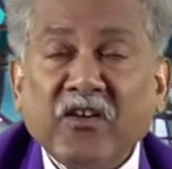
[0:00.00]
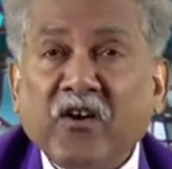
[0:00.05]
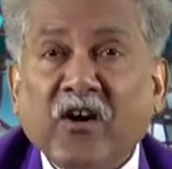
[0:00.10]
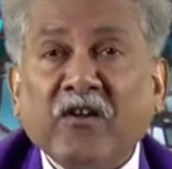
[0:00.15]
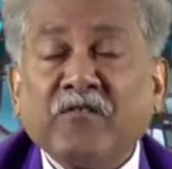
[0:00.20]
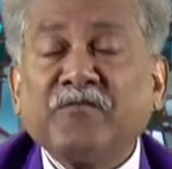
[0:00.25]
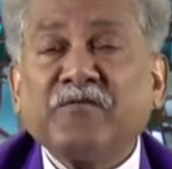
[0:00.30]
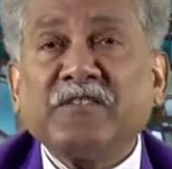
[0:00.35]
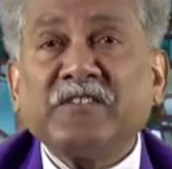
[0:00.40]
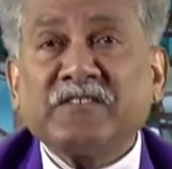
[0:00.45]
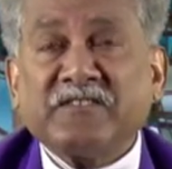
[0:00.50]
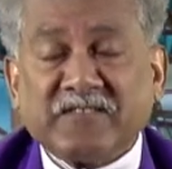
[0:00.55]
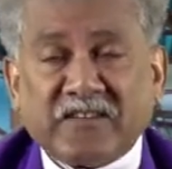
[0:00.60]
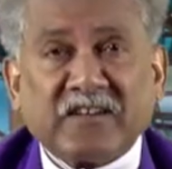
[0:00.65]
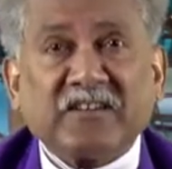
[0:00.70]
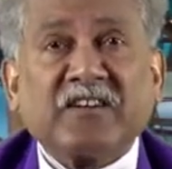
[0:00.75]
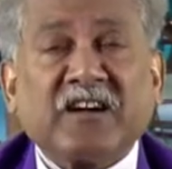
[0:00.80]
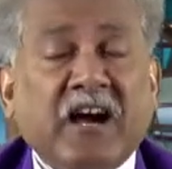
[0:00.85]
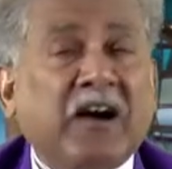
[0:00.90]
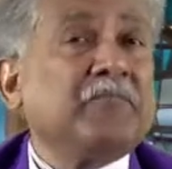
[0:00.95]
often
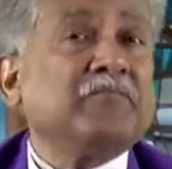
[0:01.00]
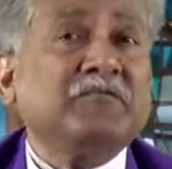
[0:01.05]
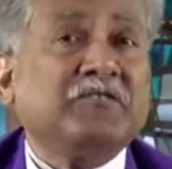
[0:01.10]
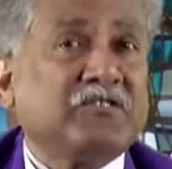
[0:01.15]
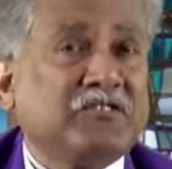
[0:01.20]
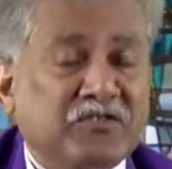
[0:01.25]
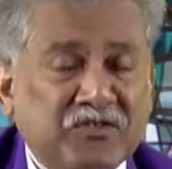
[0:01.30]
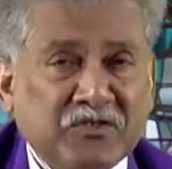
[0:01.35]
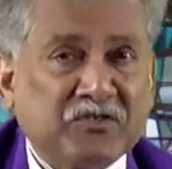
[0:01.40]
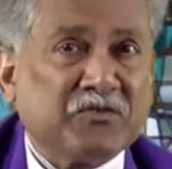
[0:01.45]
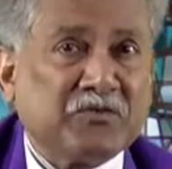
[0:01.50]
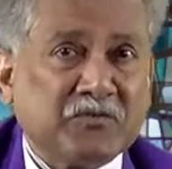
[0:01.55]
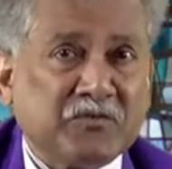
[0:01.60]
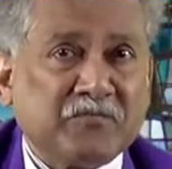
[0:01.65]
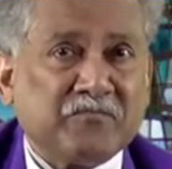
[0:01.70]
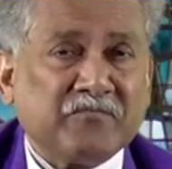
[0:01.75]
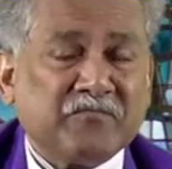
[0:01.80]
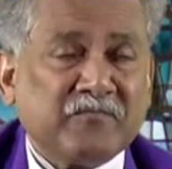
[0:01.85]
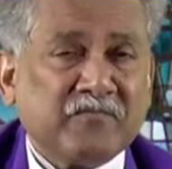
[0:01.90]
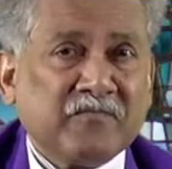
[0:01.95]
succumbed to,